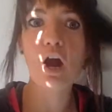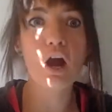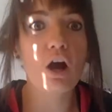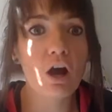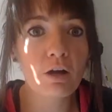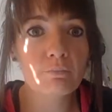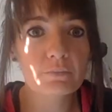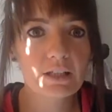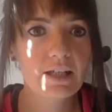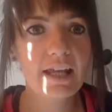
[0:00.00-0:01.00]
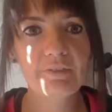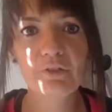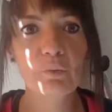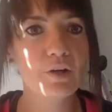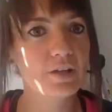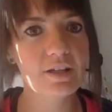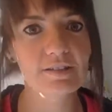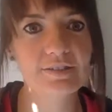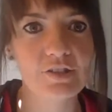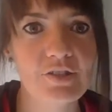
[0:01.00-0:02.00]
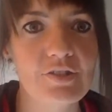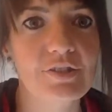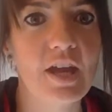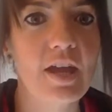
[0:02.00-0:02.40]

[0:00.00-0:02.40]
or if you want a just